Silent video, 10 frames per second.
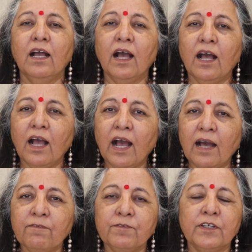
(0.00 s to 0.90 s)
Uh,
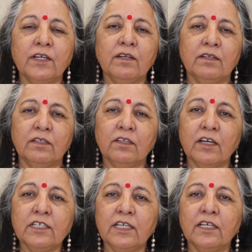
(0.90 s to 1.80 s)
after
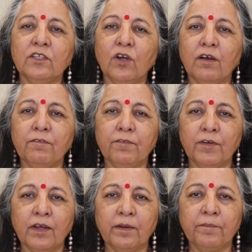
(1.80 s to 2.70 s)
thirtieth of
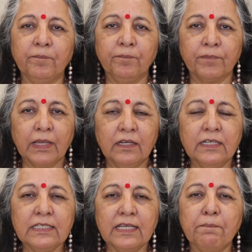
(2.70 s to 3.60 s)
um,
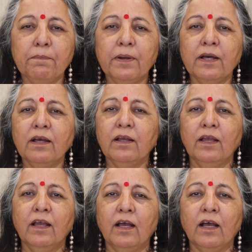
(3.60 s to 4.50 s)
December
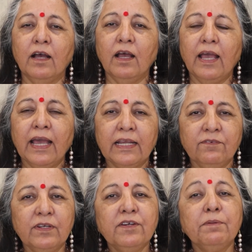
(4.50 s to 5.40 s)
uh,
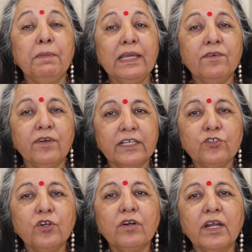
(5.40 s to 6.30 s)
and will remain
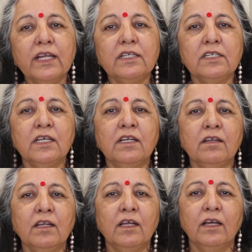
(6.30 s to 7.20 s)
retrograde
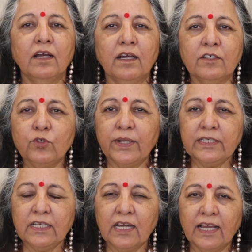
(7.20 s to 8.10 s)
till uh,
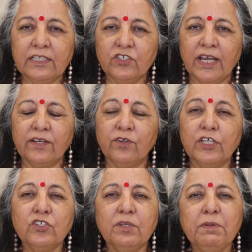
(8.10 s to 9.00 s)
twenty-ninth
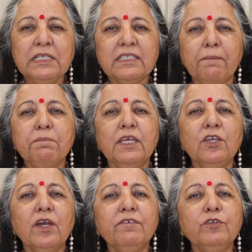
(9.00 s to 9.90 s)
January. So that means something
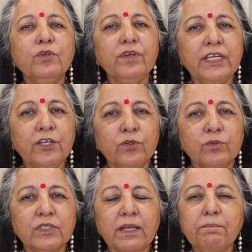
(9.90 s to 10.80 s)
you have to
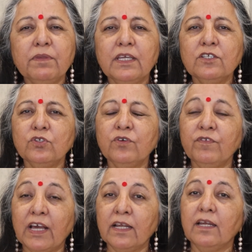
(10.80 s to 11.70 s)
redo. Some things
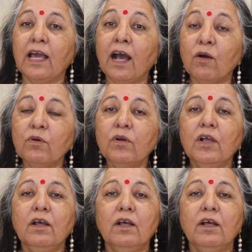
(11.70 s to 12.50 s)
you've done now